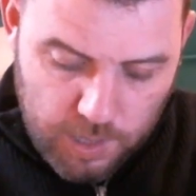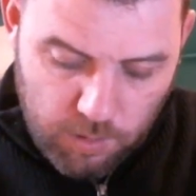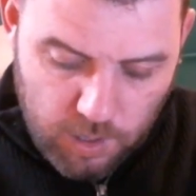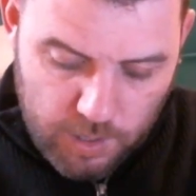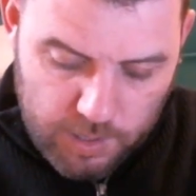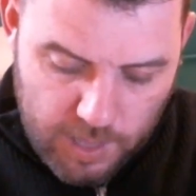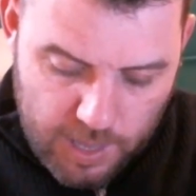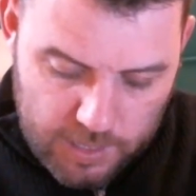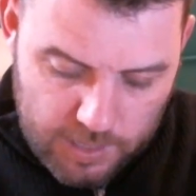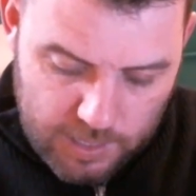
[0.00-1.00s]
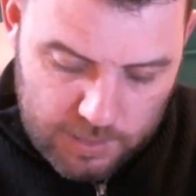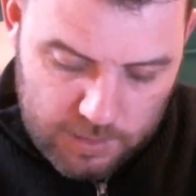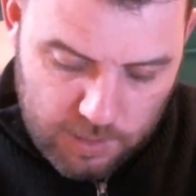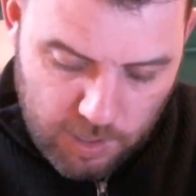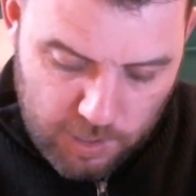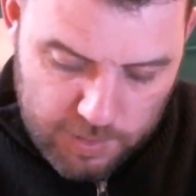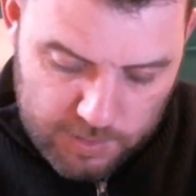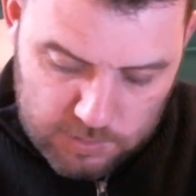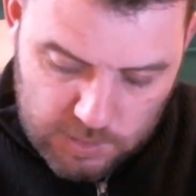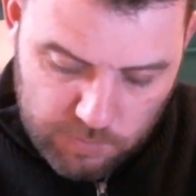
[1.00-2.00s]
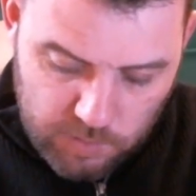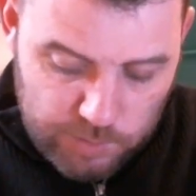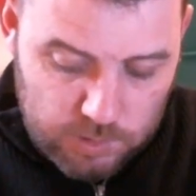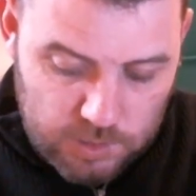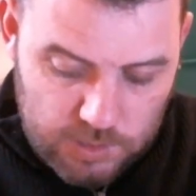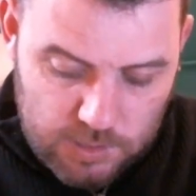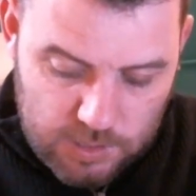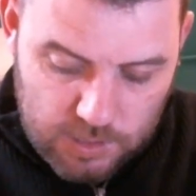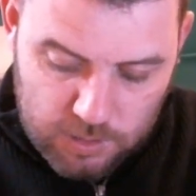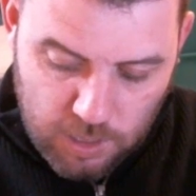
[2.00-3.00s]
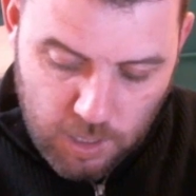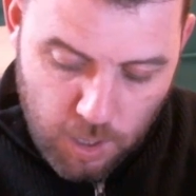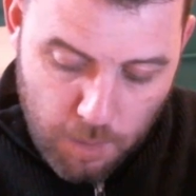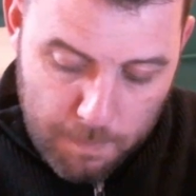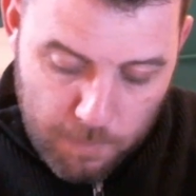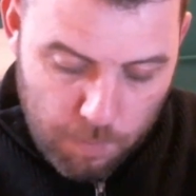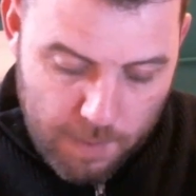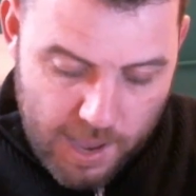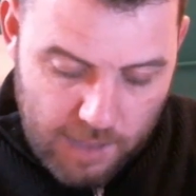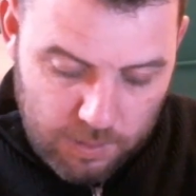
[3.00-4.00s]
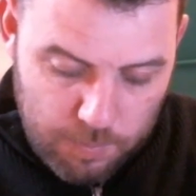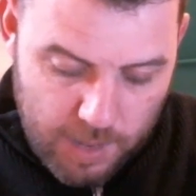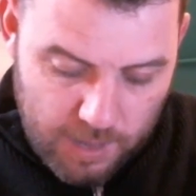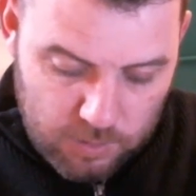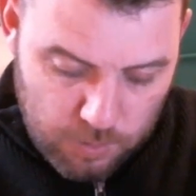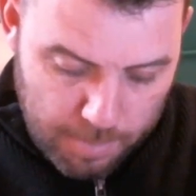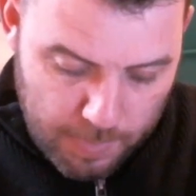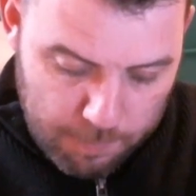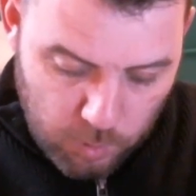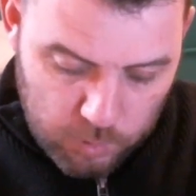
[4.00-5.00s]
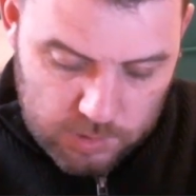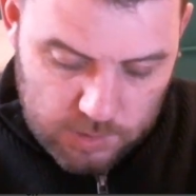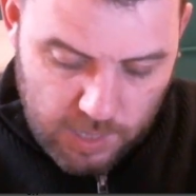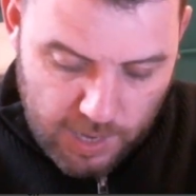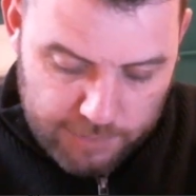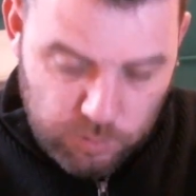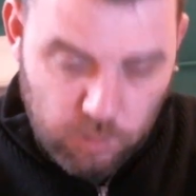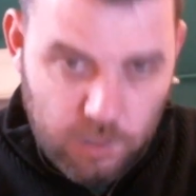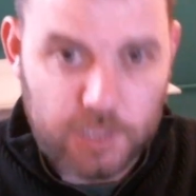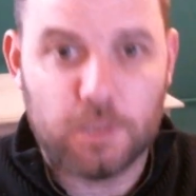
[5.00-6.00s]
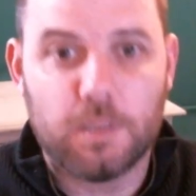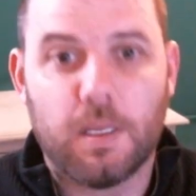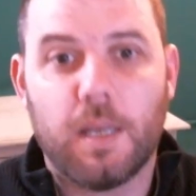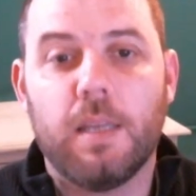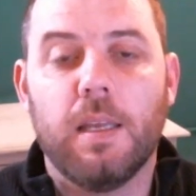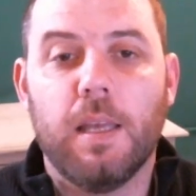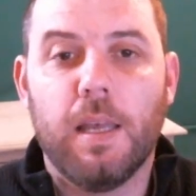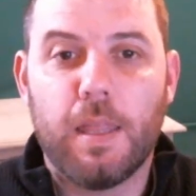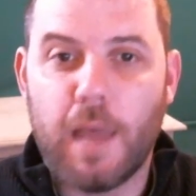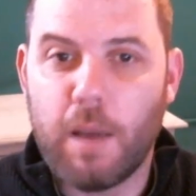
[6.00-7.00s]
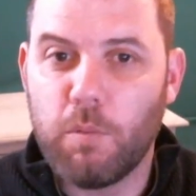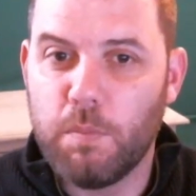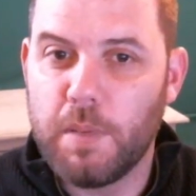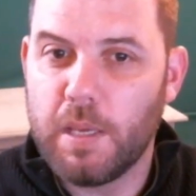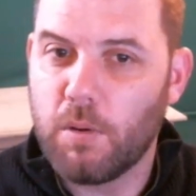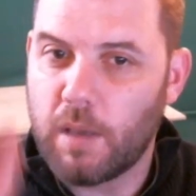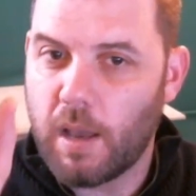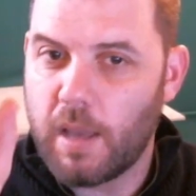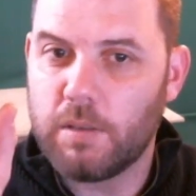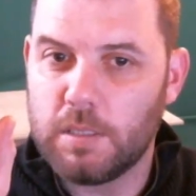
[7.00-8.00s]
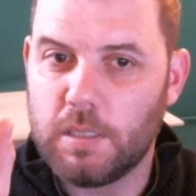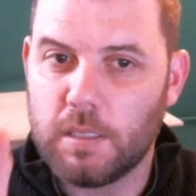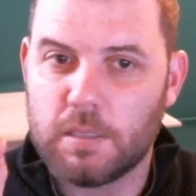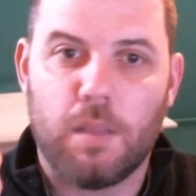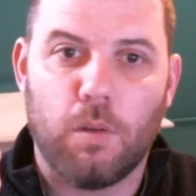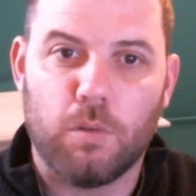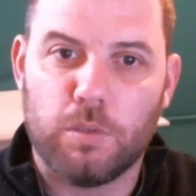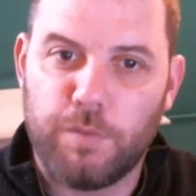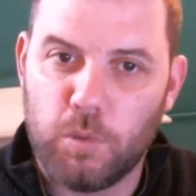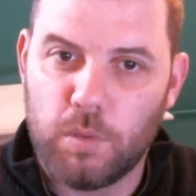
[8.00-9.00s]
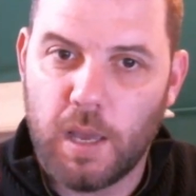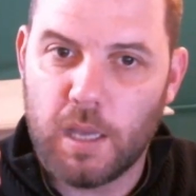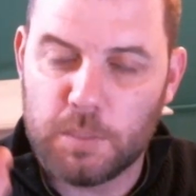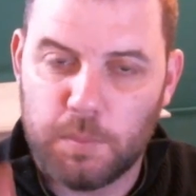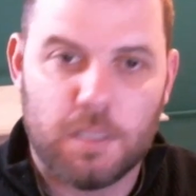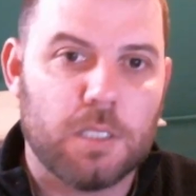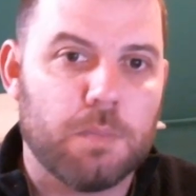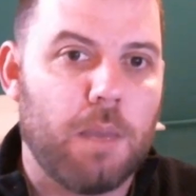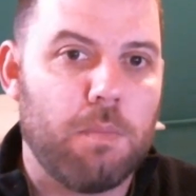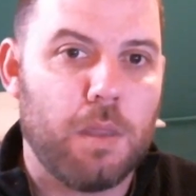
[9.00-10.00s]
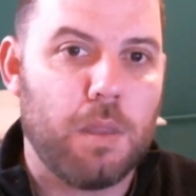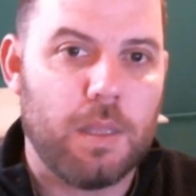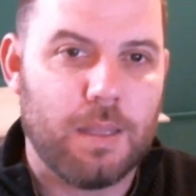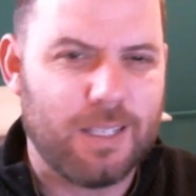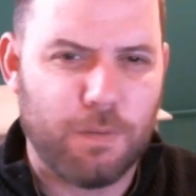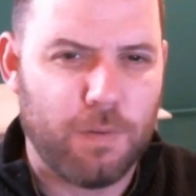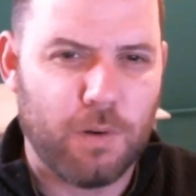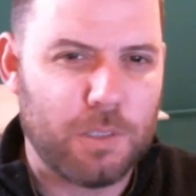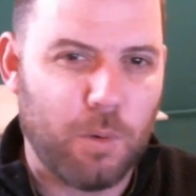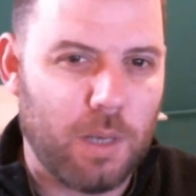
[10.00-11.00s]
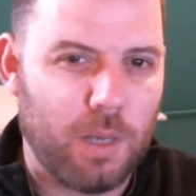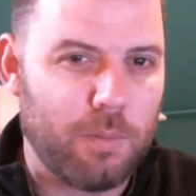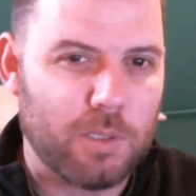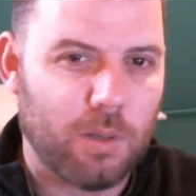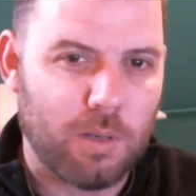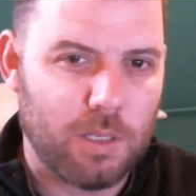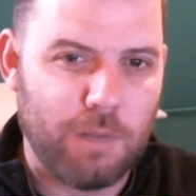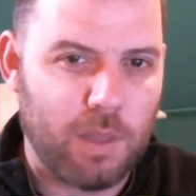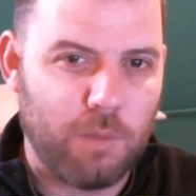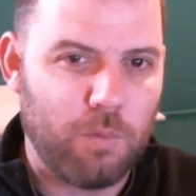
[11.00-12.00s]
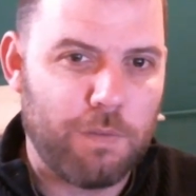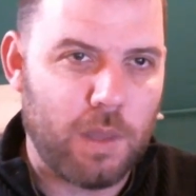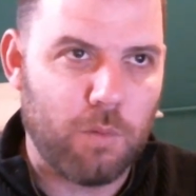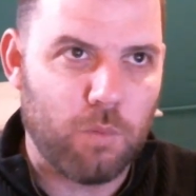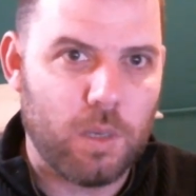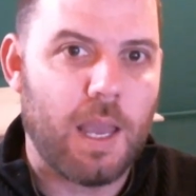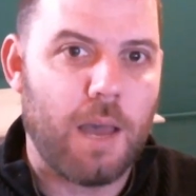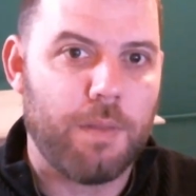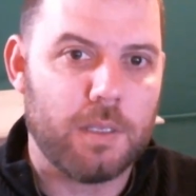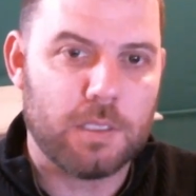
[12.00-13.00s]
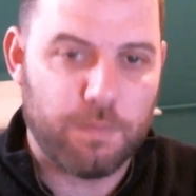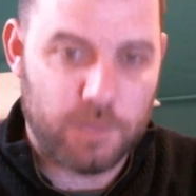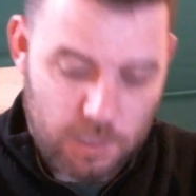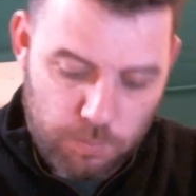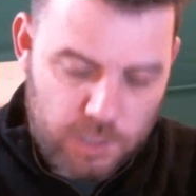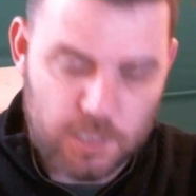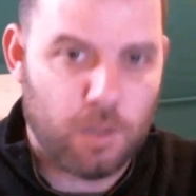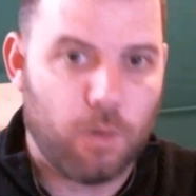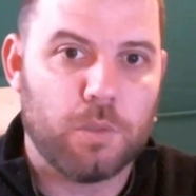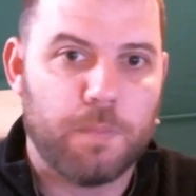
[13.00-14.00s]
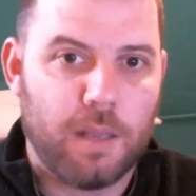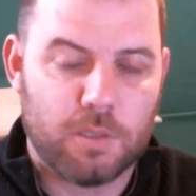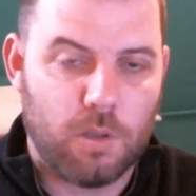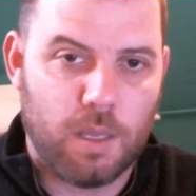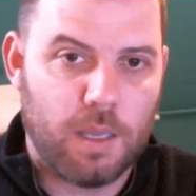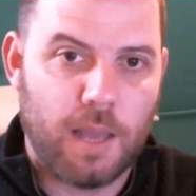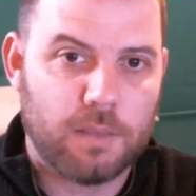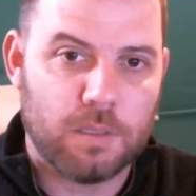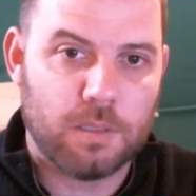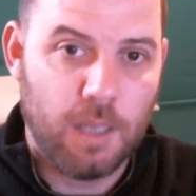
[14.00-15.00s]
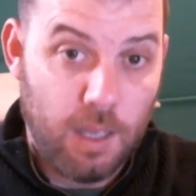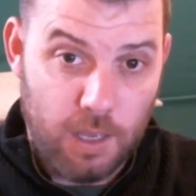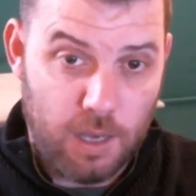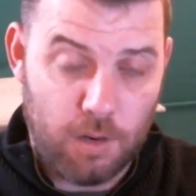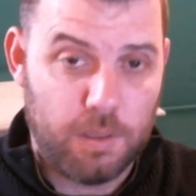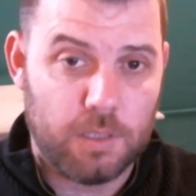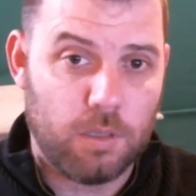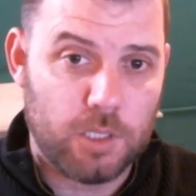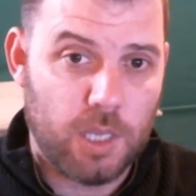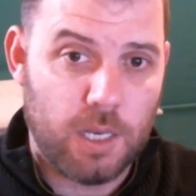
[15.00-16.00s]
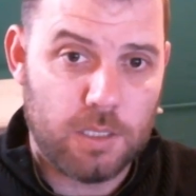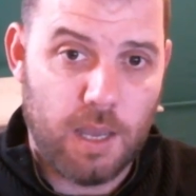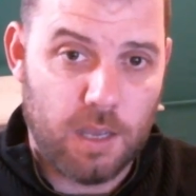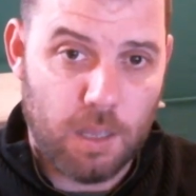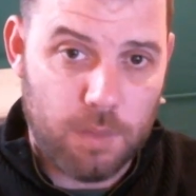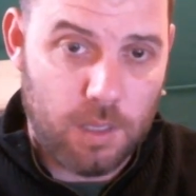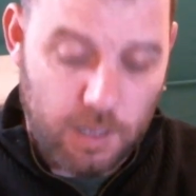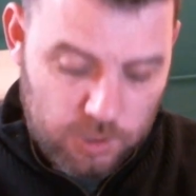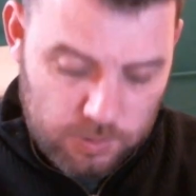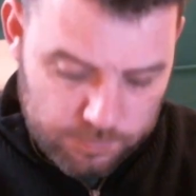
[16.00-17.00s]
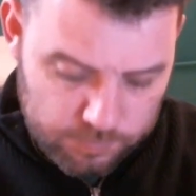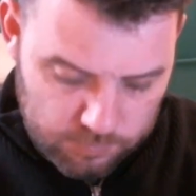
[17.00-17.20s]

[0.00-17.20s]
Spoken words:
Carolina had 9,766 more mail-in ballots posted after Election Day. That would be okay because it does get those few days, but it does make me think that that's a very small number. It's not going to, if they recount this and for some reason those ballots don't get counted, I don't think it's going to change the outcome of the election.